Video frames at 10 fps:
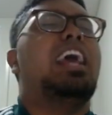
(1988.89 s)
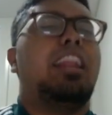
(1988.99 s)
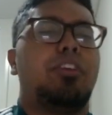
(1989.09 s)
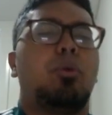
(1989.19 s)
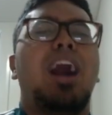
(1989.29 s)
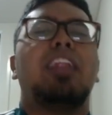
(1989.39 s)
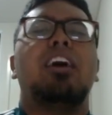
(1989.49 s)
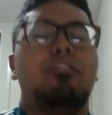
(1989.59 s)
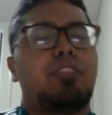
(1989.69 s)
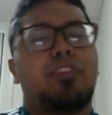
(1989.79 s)
And if you
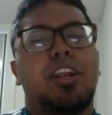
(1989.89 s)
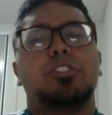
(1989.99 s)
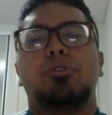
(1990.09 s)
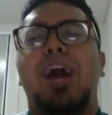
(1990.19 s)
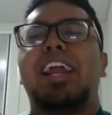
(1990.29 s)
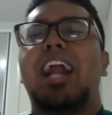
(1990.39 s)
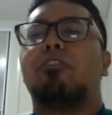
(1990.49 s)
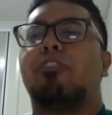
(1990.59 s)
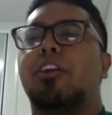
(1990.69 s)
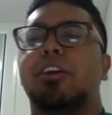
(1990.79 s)
want, feel free to try it
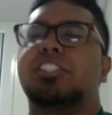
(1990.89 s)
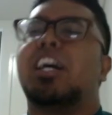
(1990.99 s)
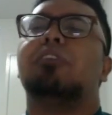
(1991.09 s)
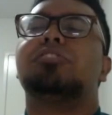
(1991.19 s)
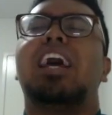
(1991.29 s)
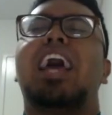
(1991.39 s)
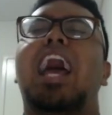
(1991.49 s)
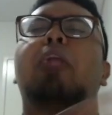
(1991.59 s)
out for yourselves.